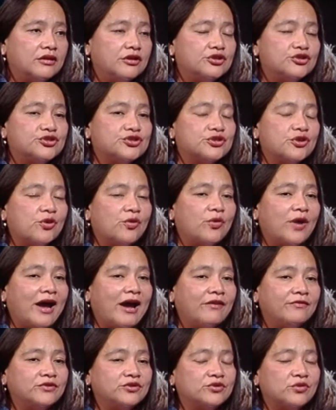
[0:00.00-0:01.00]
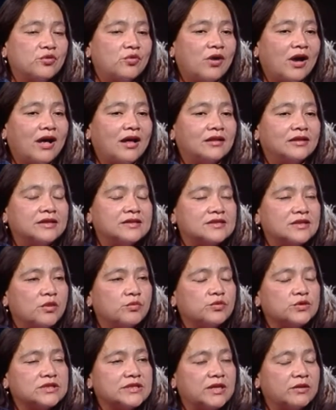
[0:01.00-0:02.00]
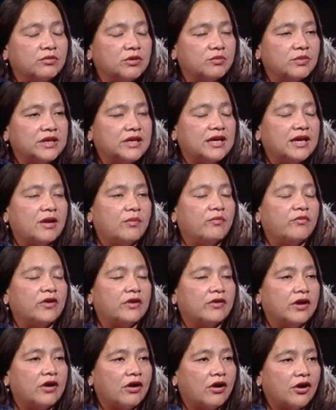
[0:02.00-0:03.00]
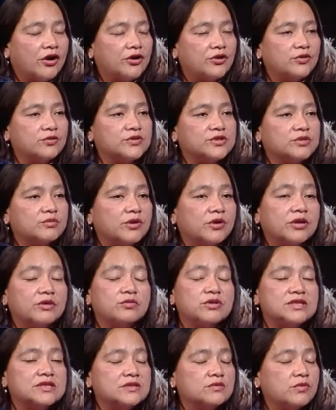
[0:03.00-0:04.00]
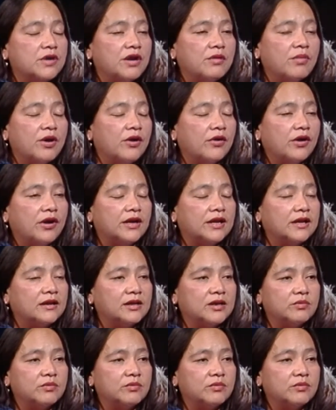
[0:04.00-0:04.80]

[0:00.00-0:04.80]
So after a while, it's almost like we became very hard-nosed about it, and we just went about our daily